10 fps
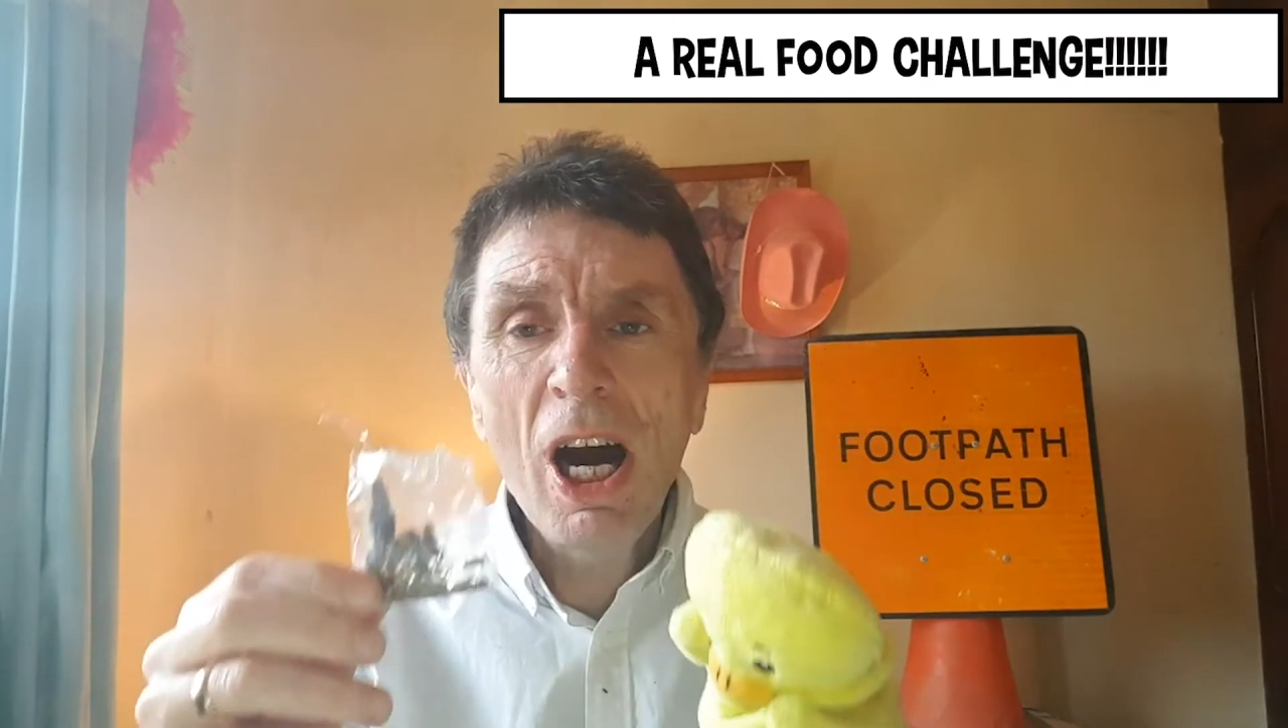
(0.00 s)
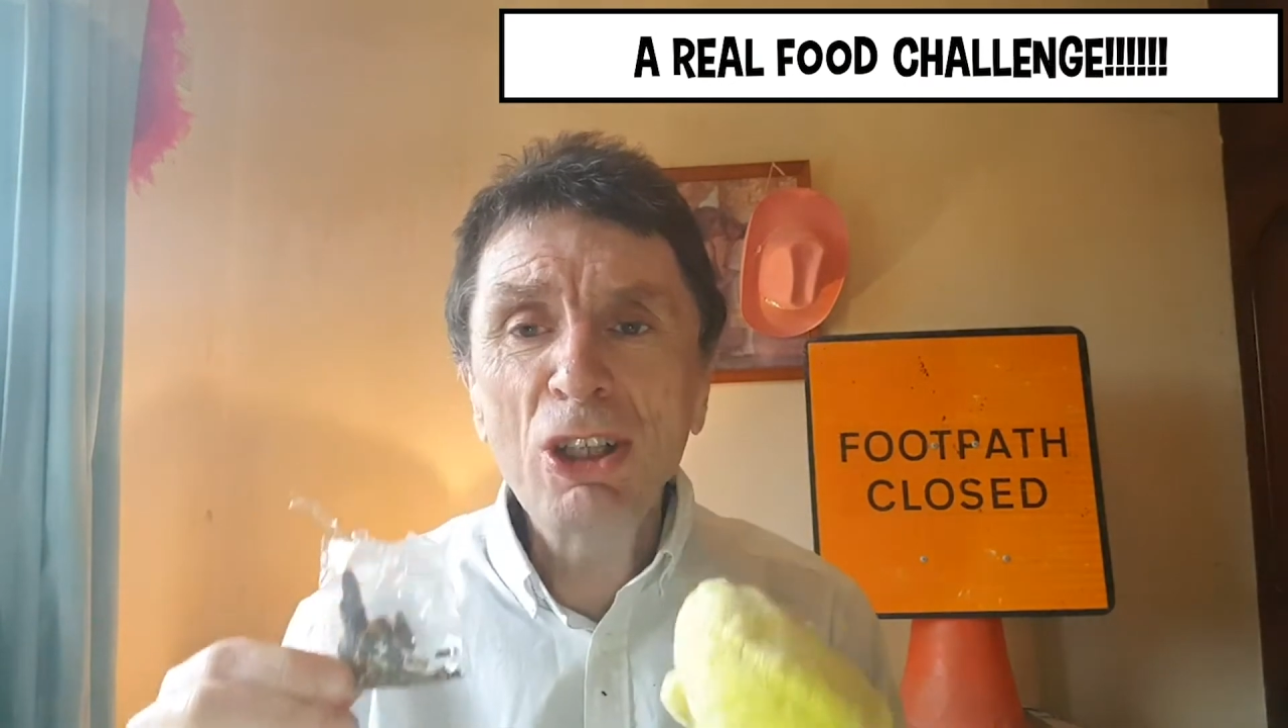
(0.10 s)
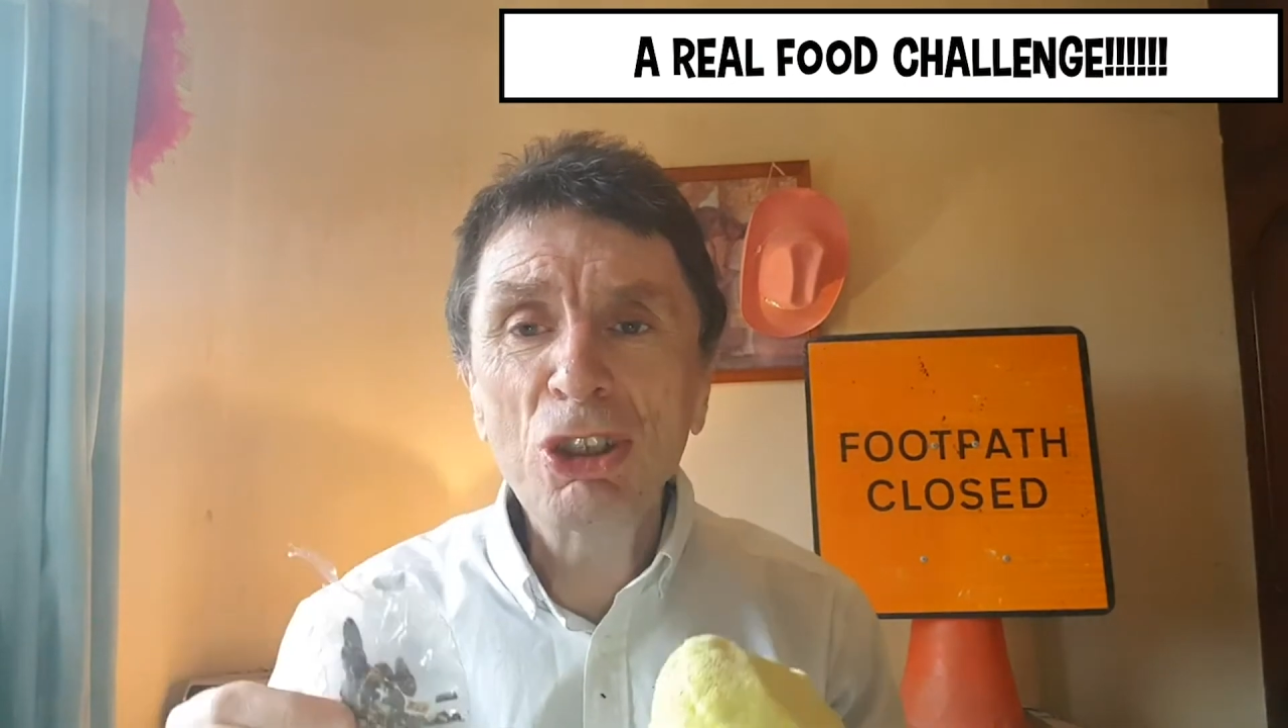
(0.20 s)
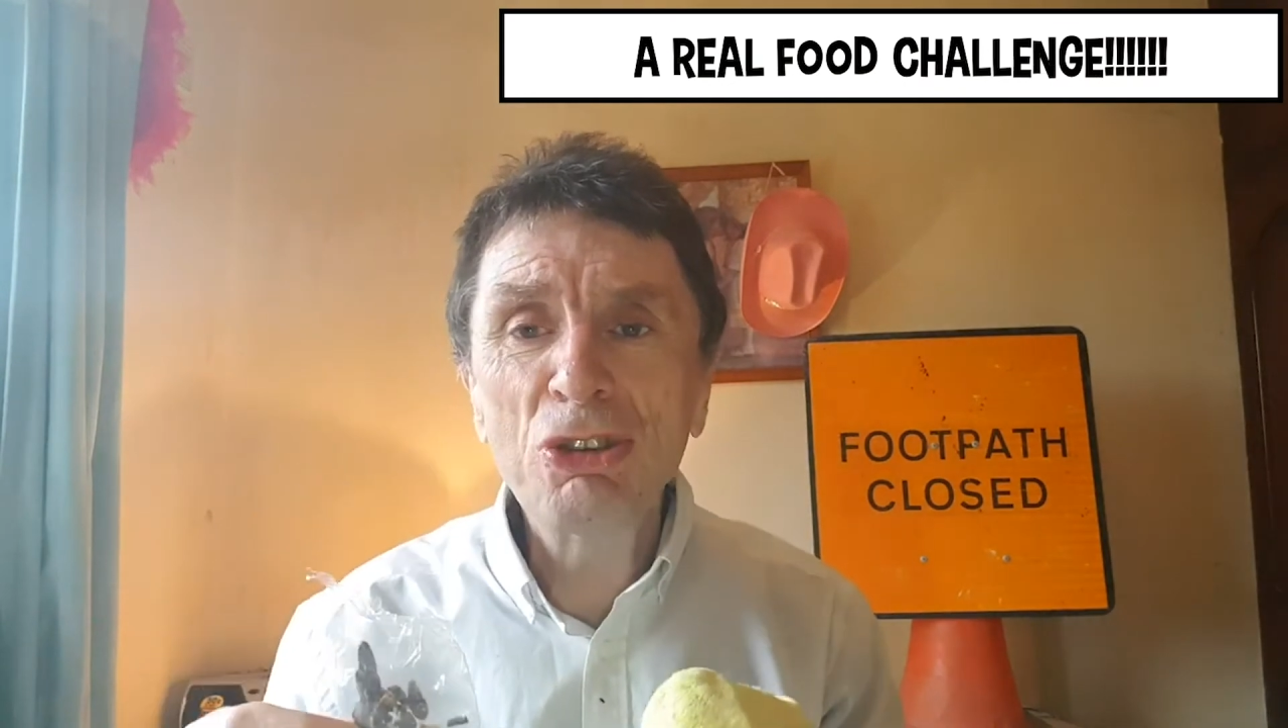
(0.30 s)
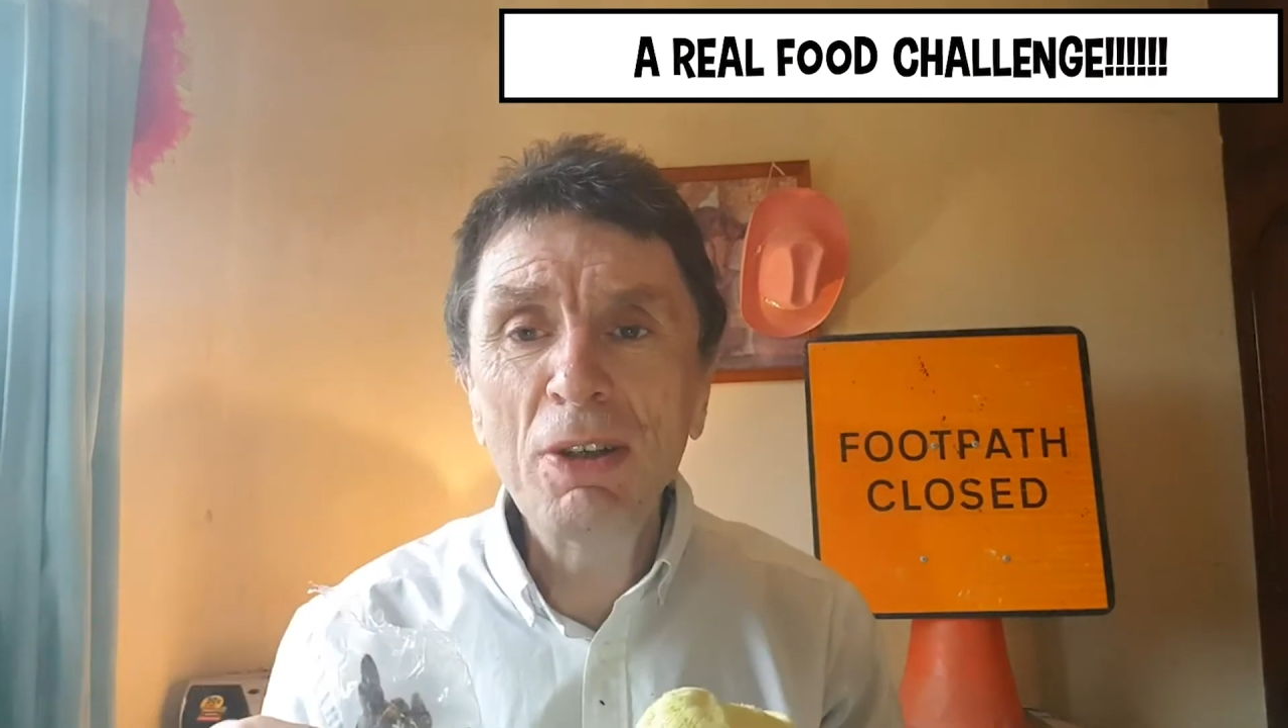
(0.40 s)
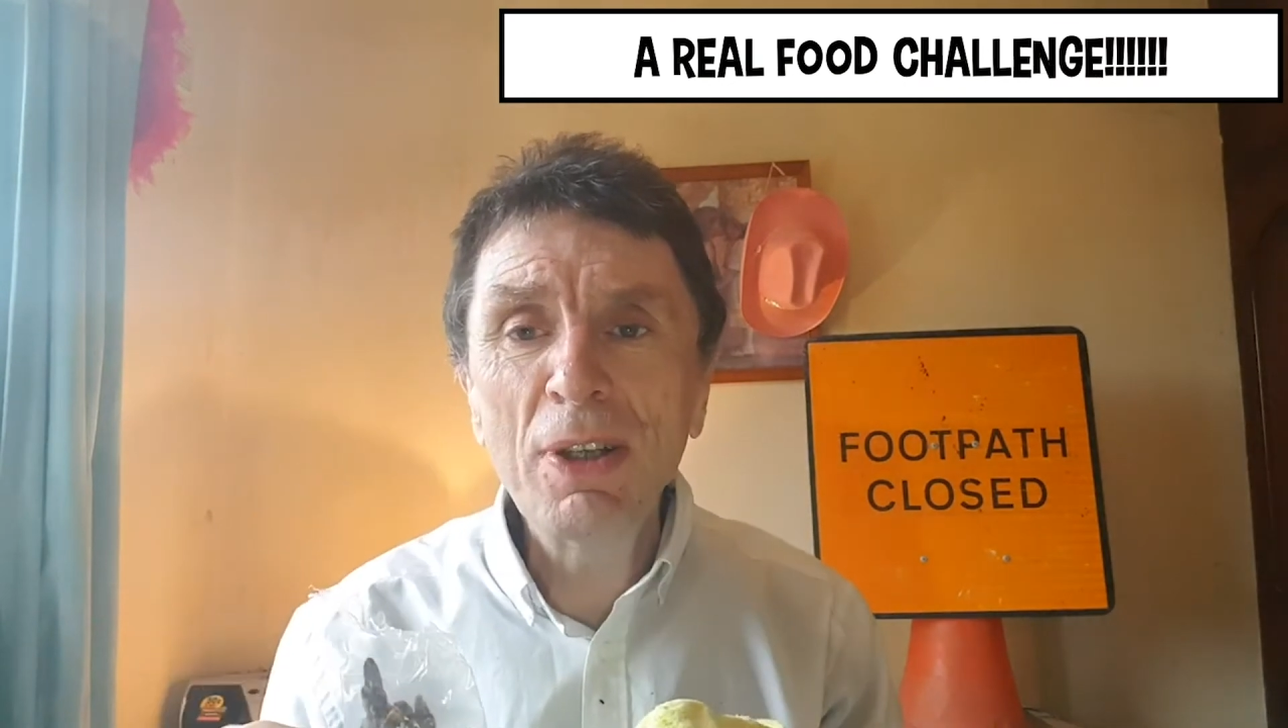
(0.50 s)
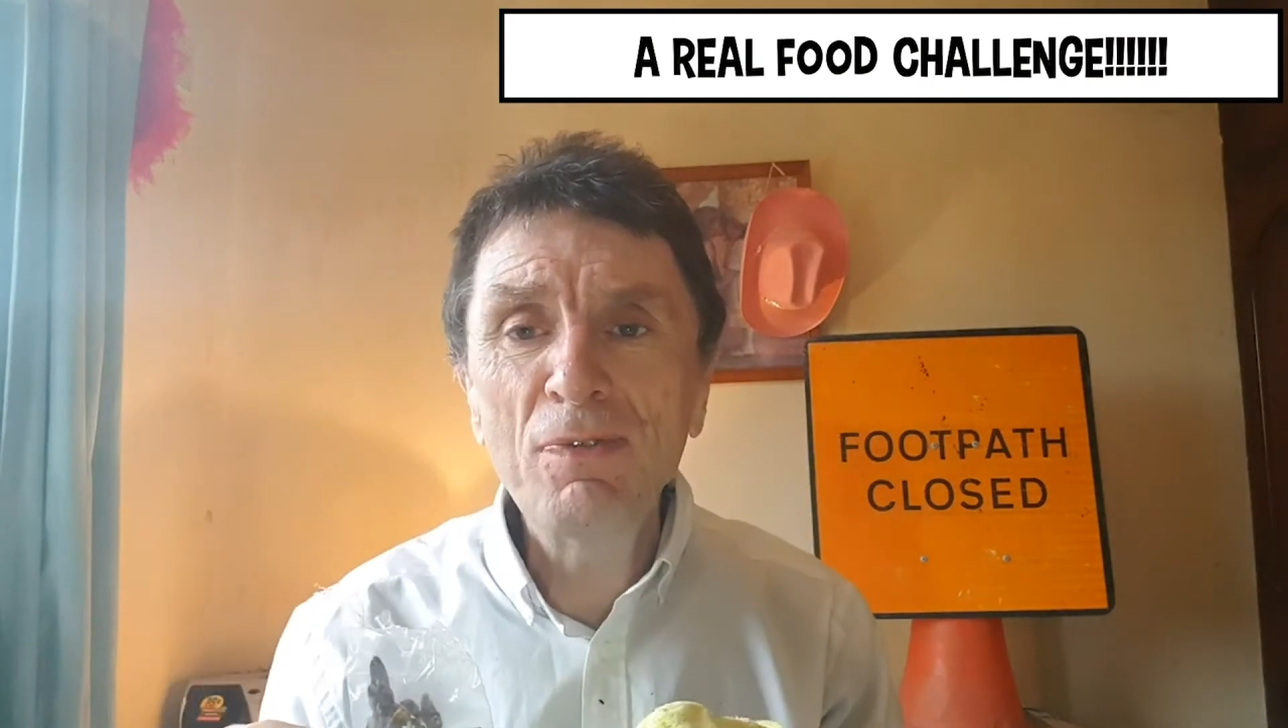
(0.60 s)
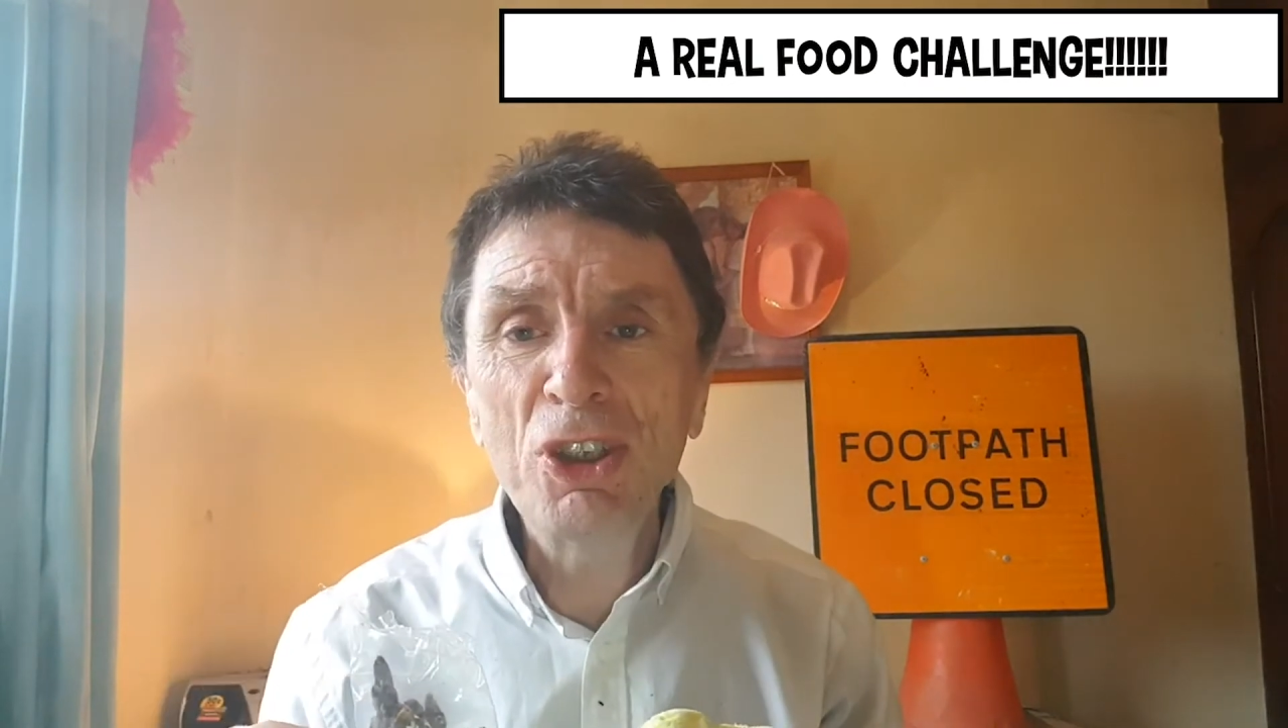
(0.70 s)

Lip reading: I shall save them